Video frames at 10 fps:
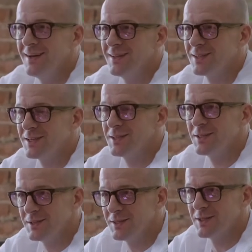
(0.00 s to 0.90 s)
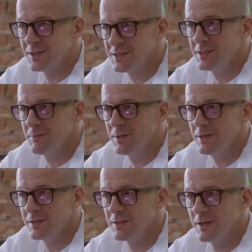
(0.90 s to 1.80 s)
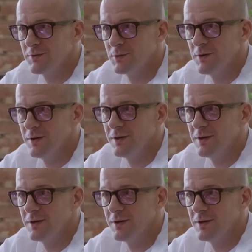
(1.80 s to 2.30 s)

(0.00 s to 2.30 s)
weakness is what his eyes really sees,